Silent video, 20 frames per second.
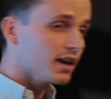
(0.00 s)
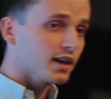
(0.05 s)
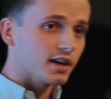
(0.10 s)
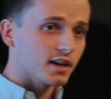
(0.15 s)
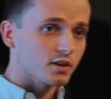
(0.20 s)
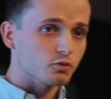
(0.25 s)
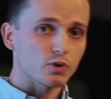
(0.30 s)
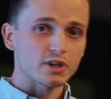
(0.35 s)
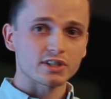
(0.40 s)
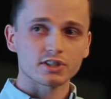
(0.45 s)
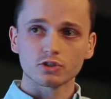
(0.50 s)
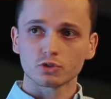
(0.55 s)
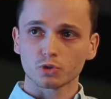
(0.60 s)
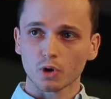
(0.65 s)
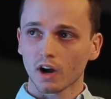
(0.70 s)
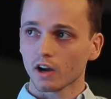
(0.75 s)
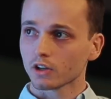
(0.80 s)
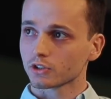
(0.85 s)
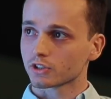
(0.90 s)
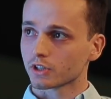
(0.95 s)
In recent
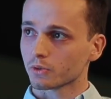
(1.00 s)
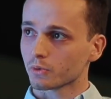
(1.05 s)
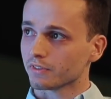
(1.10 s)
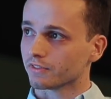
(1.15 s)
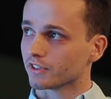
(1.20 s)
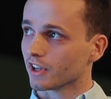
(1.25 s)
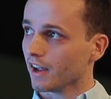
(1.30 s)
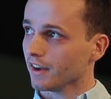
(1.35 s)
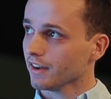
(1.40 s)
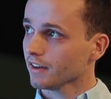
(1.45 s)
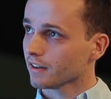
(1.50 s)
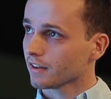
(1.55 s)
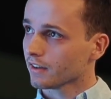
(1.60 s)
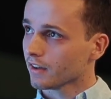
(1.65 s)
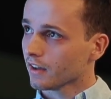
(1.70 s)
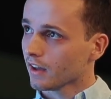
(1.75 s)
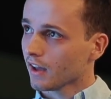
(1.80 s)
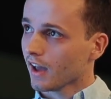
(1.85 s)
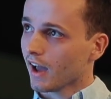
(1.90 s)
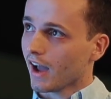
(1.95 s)
trials that we've done
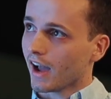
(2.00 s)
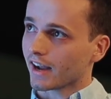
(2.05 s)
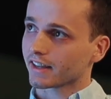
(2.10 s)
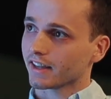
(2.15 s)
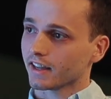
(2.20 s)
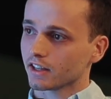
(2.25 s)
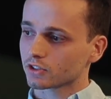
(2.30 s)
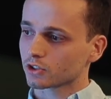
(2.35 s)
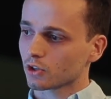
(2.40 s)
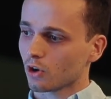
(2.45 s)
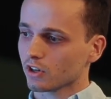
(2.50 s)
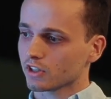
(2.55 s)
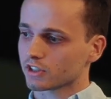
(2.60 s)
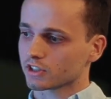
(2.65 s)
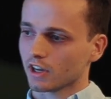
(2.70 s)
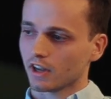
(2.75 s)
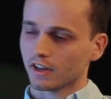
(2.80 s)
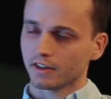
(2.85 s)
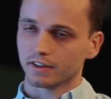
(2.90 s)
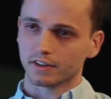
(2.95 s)
at King's College
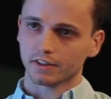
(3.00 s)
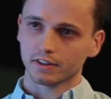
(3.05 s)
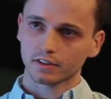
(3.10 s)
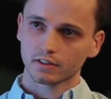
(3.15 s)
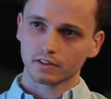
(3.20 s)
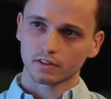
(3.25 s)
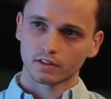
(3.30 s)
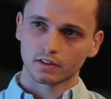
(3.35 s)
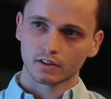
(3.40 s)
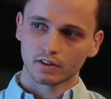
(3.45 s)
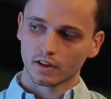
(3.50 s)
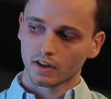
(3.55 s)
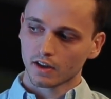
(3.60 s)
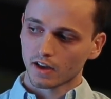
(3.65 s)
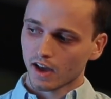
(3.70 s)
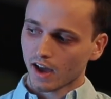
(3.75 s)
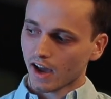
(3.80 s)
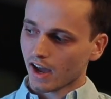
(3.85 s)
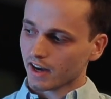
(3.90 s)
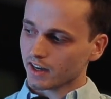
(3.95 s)
London
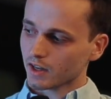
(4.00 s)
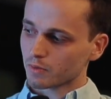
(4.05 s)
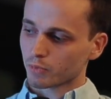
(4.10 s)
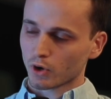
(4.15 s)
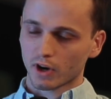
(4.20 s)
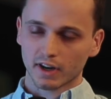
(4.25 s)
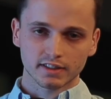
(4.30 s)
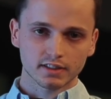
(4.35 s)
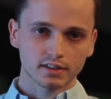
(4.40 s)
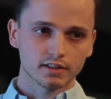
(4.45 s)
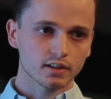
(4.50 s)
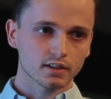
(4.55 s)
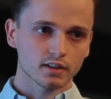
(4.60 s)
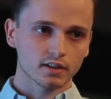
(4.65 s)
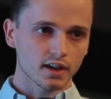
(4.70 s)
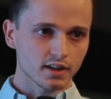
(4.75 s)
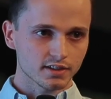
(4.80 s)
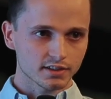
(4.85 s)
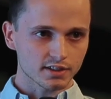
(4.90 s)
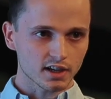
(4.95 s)
and at Brighton
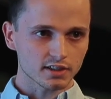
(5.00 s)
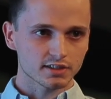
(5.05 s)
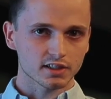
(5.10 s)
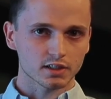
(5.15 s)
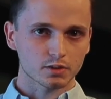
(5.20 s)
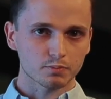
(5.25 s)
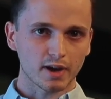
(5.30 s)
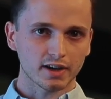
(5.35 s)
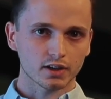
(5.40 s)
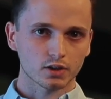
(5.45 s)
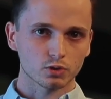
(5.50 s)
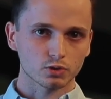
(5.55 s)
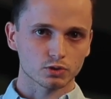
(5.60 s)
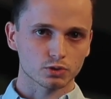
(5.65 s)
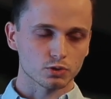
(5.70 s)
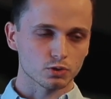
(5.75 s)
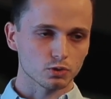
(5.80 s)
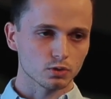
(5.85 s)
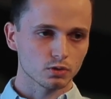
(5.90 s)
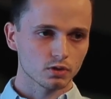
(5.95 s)
and Sussex Medical
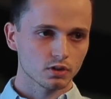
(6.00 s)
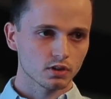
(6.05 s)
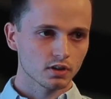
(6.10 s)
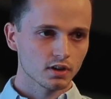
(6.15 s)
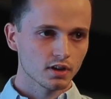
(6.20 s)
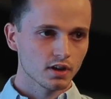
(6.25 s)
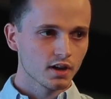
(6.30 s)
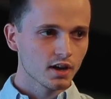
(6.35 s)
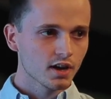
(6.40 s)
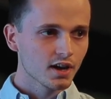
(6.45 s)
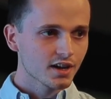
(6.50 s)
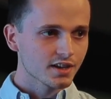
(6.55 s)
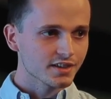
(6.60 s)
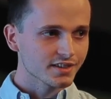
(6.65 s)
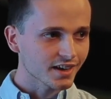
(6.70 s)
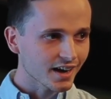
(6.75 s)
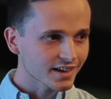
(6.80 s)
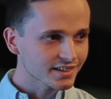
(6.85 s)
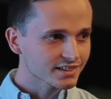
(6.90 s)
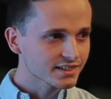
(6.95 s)
School,
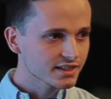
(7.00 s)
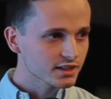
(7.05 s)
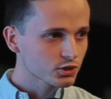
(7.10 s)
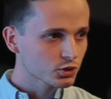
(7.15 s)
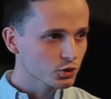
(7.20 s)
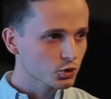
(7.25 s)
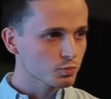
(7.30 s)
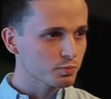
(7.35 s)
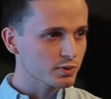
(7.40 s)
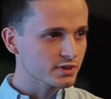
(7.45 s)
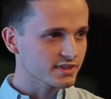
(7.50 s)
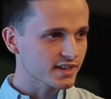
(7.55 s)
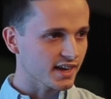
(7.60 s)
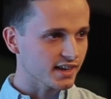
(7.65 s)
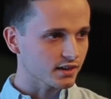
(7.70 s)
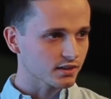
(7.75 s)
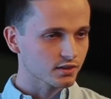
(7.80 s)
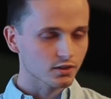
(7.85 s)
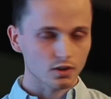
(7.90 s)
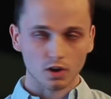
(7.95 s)

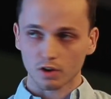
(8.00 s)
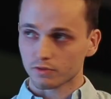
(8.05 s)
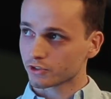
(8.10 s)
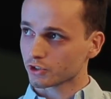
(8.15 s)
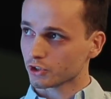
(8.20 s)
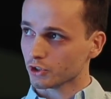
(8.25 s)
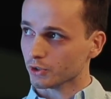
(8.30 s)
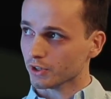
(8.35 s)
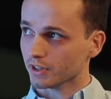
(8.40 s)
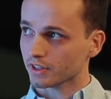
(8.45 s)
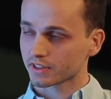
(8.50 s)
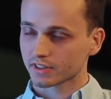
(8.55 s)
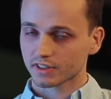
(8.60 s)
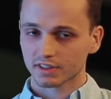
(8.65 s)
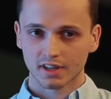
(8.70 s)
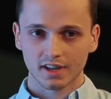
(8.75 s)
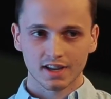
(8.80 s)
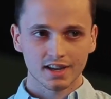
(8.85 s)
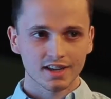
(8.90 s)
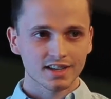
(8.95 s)
92% of students
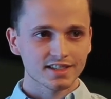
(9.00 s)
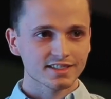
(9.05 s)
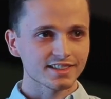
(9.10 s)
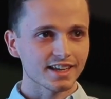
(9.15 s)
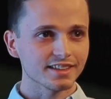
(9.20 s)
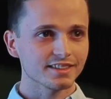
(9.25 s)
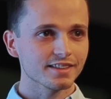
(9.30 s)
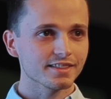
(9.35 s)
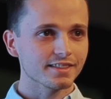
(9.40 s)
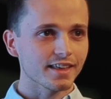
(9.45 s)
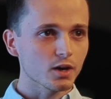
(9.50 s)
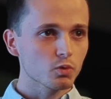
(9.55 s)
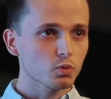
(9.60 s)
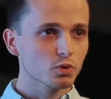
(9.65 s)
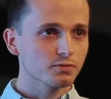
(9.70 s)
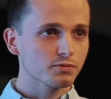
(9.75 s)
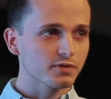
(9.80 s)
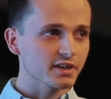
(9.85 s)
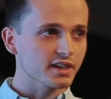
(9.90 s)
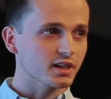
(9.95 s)
said that they would
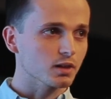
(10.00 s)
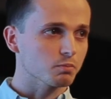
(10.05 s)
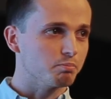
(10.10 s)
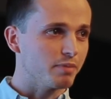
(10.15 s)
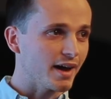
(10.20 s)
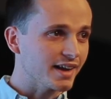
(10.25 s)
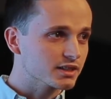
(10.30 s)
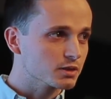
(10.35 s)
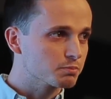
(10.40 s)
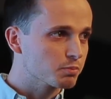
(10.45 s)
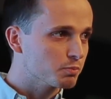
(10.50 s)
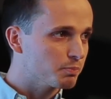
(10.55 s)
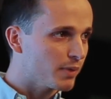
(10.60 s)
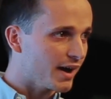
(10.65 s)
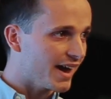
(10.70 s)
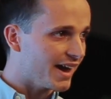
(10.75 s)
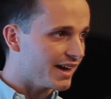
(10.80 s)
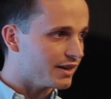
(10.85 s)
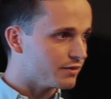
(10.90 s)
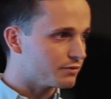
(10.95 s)
feel better
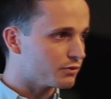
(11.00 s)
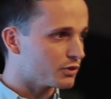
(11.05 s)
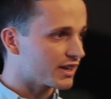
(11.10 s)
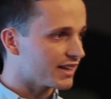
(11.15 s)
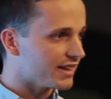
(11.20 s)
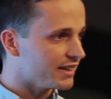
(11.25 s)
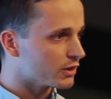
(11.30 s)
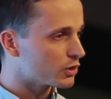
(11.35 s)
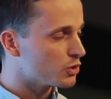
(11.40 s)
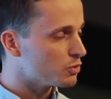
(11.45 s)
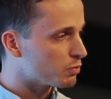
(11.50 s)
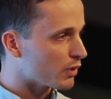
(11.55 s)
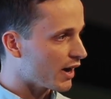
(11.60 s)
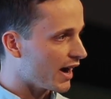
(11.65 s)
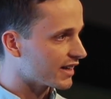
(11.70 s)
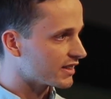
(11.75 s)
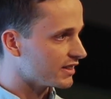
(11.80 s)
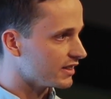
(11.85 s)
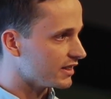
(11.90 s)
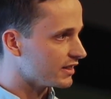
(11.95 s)
prepared for clinical
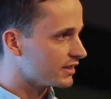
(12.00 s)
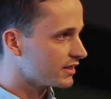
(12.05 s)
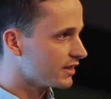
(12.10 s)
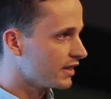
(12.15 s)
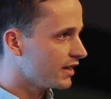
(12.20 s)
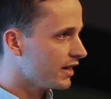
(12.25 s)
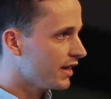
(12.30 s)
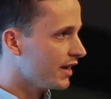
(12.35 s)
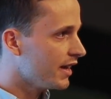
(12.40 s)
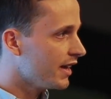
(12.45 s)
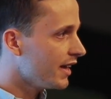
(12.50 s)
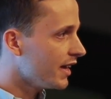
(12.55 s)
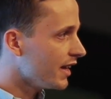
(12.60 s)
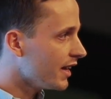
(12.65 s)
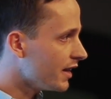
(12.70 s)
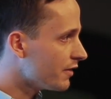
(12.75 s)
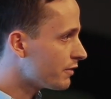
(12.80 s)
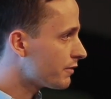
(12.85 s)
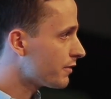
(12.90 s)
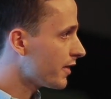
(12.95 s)
practice
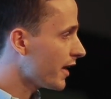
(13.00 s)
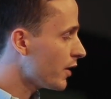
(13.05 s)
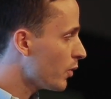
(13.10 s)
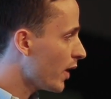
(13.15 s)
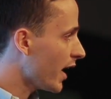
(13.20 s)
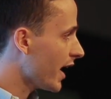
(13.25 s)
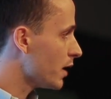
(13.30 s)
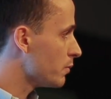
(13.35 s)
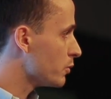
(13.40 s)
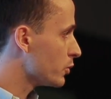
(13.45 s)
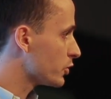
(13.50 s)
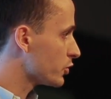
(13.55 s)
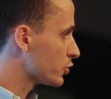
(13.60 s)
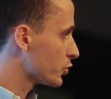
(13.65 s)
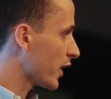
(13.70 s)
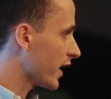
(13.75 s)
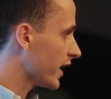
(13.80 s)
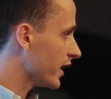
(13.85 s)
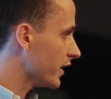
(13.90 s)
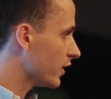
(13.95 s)
if they were able to
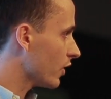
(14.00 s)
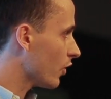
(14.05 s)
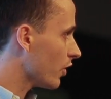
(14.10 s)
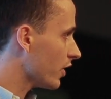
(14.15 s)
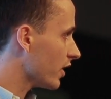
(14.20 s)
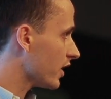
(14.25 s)
train on